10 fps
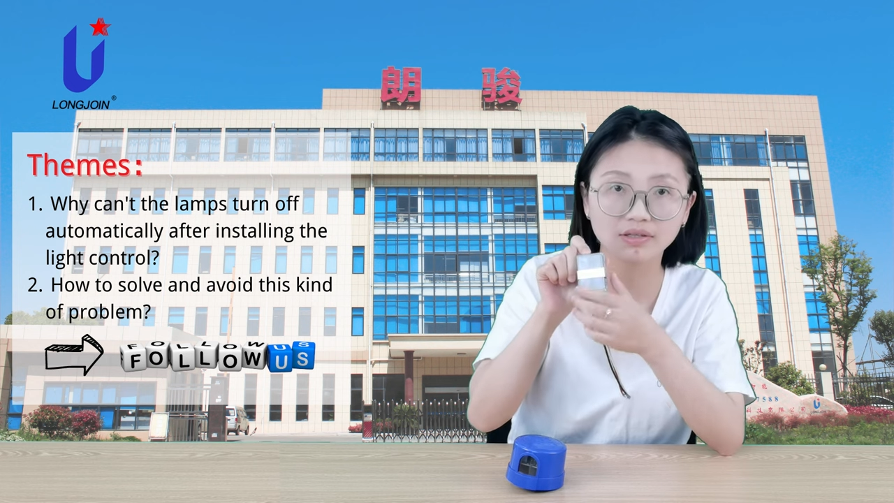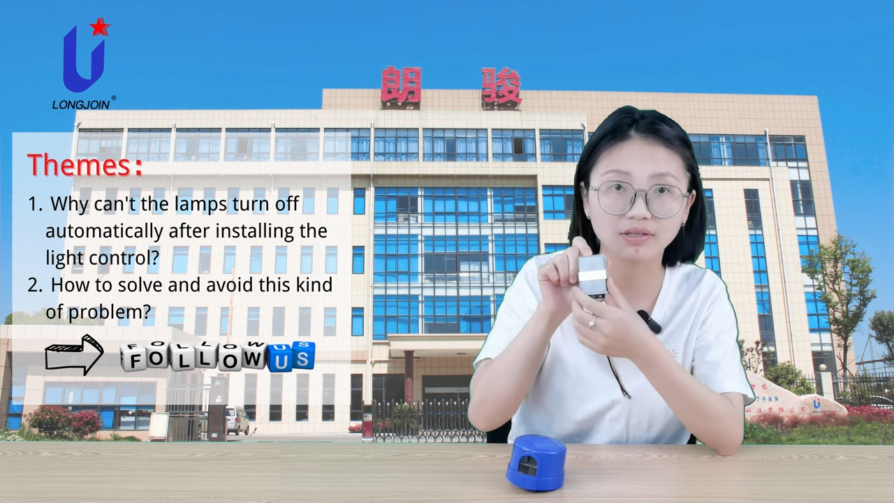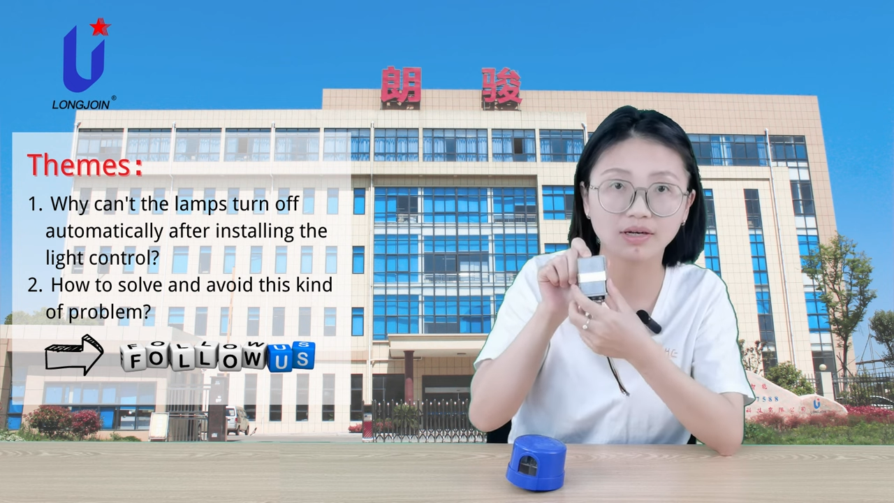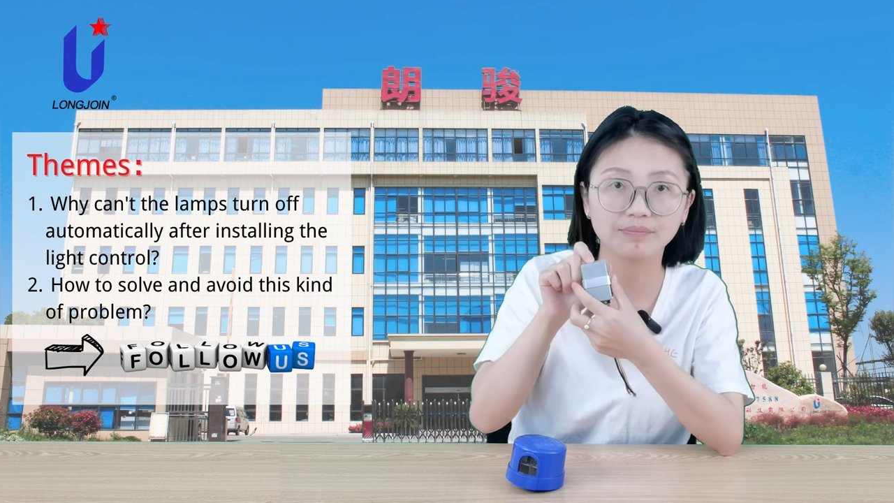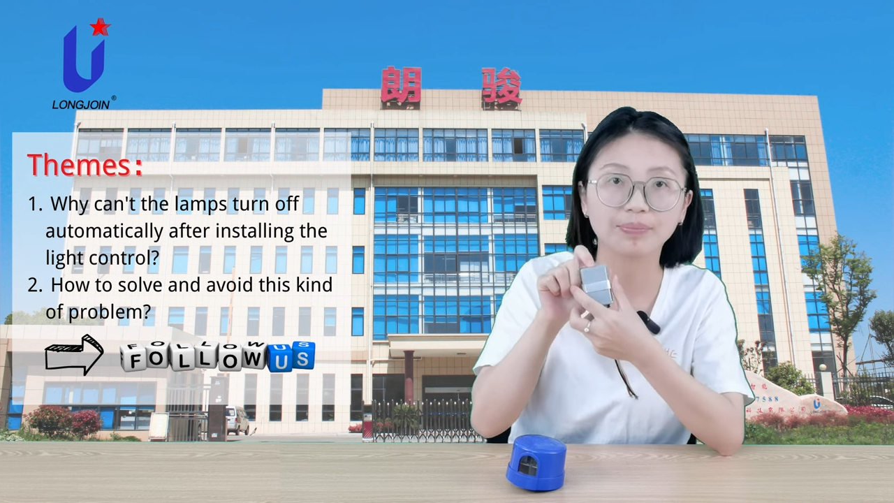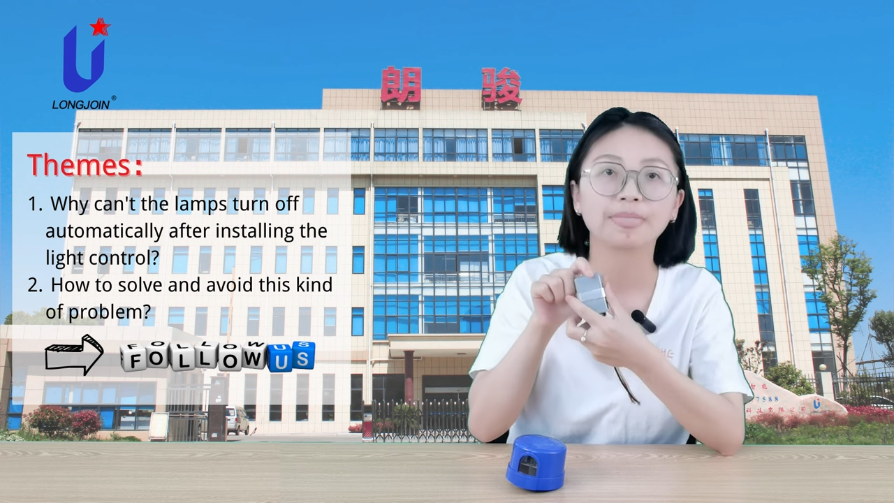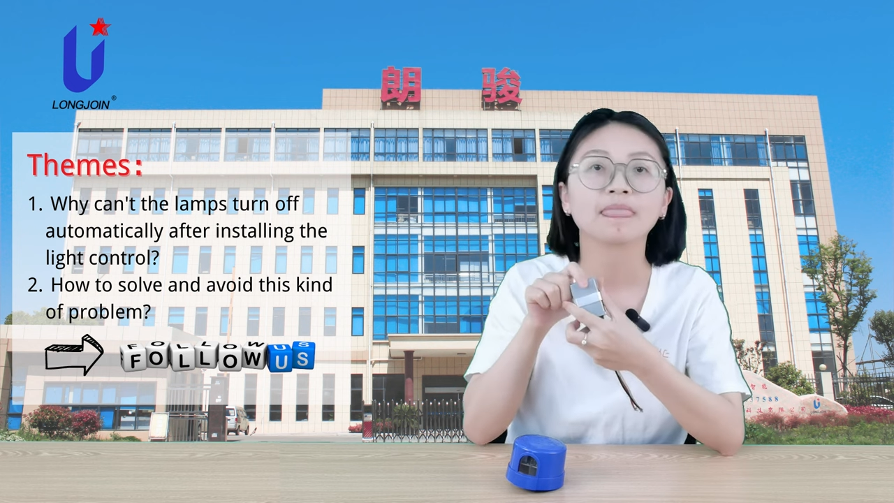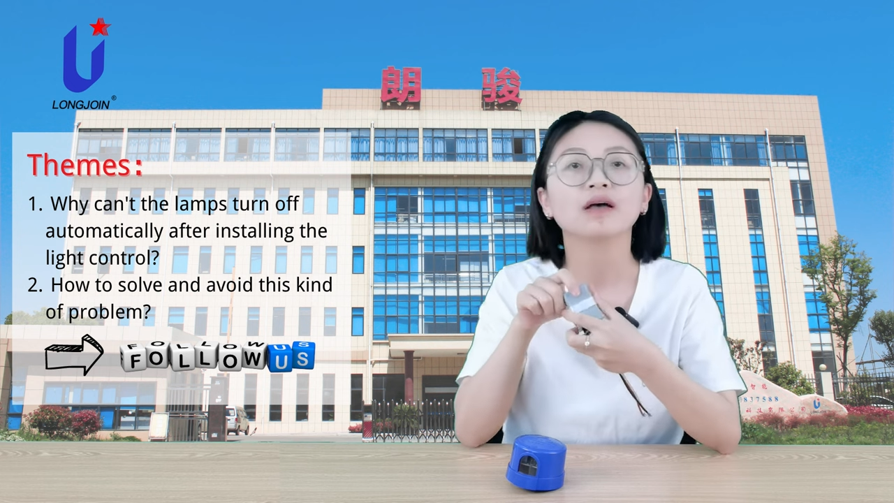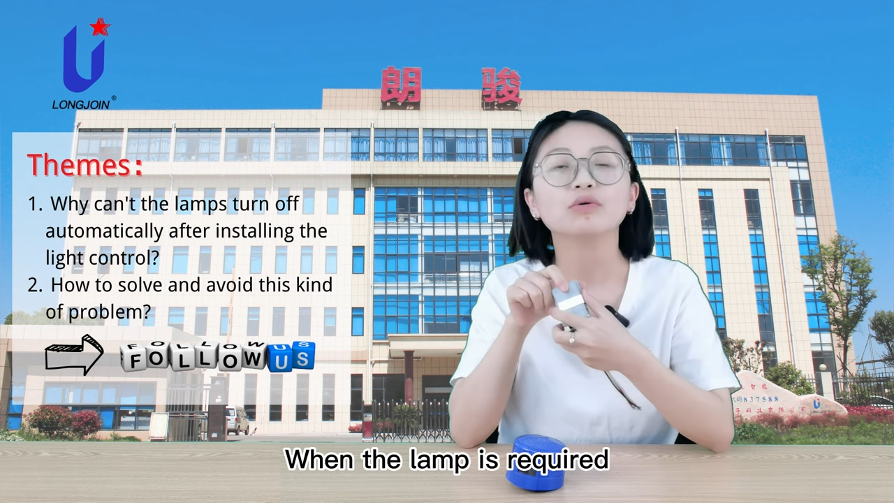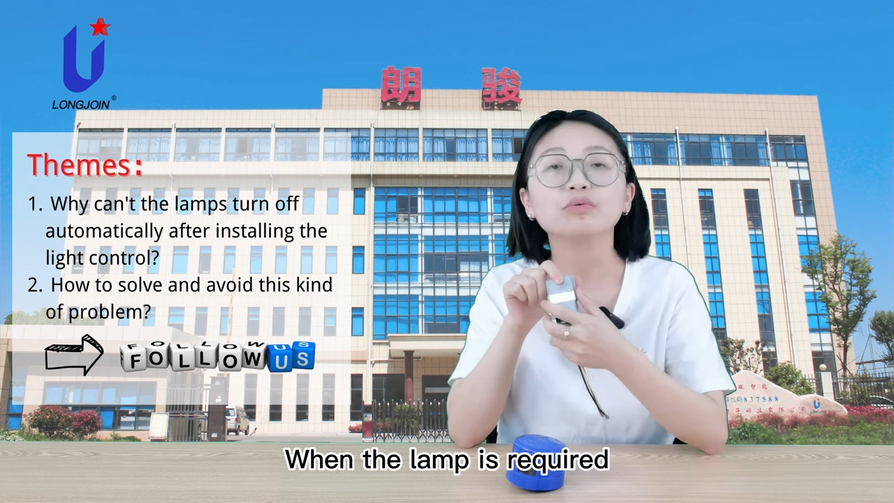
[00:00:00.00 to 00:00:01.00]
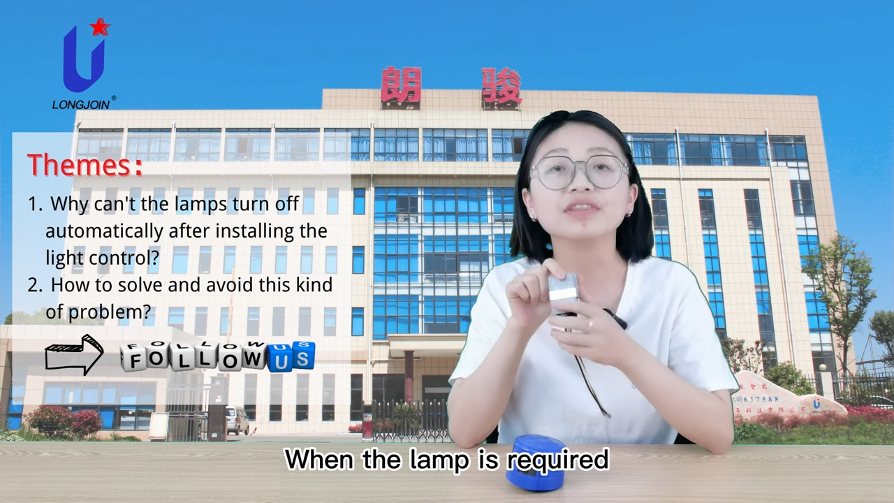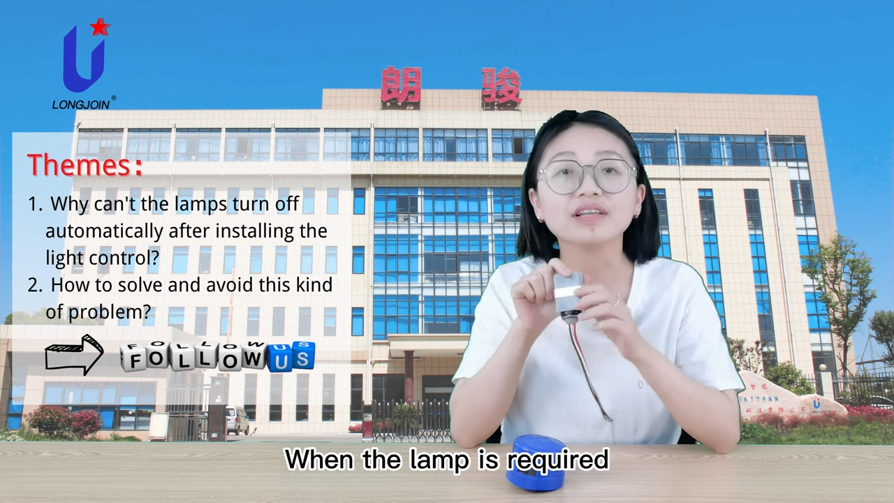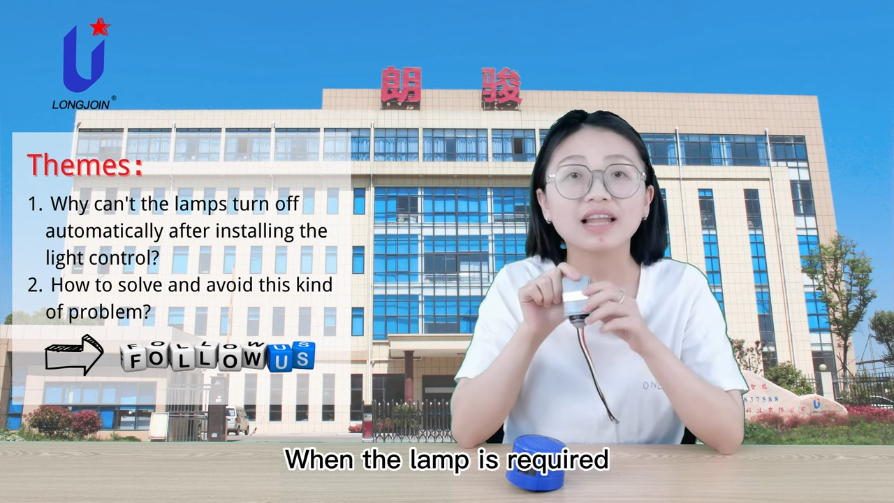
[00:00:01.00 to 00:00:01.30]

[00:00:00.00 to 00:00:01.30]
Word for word: Yeah. When the